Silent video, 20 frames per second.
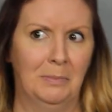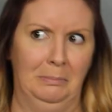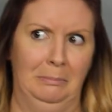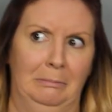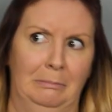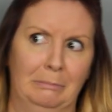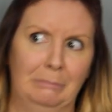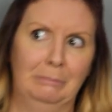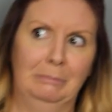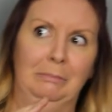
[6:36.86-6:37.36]

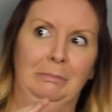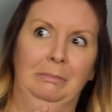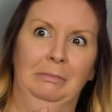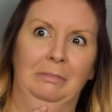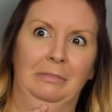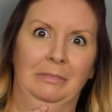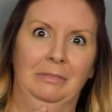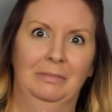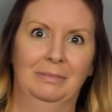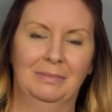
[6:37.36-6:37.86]
The other
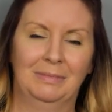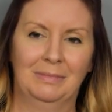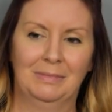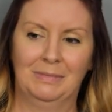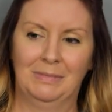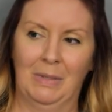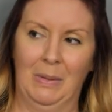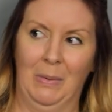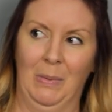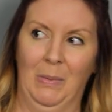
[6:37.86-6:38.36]
player tries
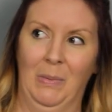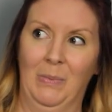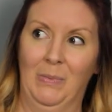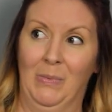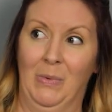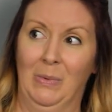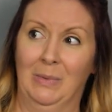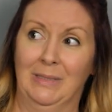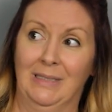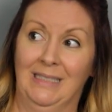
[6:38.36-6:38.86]
to defend
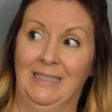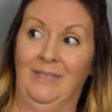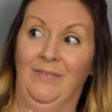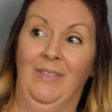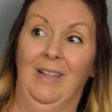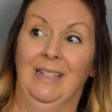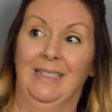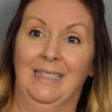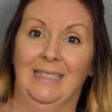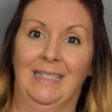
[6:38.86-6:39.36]
themselves
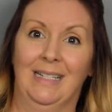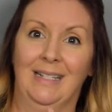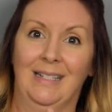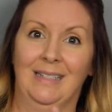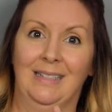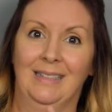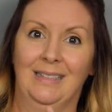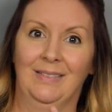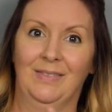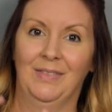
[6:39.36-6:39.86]
by
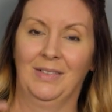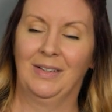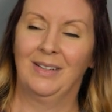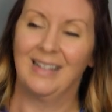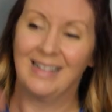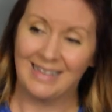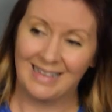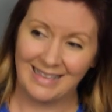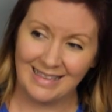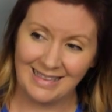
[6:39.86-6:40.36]
rolling their
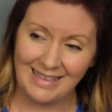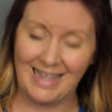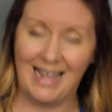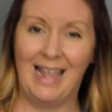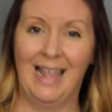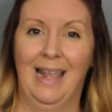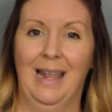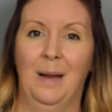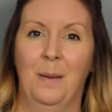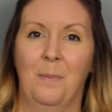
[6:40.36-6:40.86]
defense
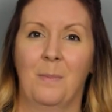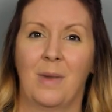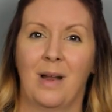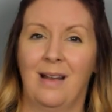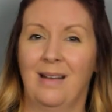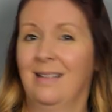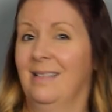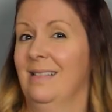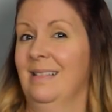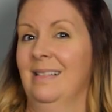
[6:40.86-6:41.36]
value
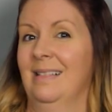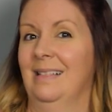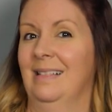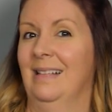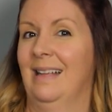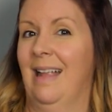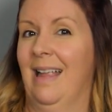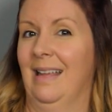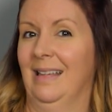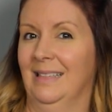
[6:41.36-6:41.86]
amount of
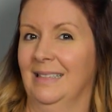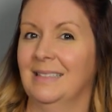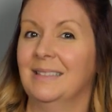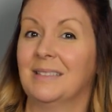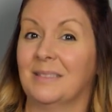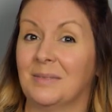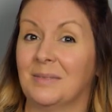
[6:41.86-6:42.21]
dice.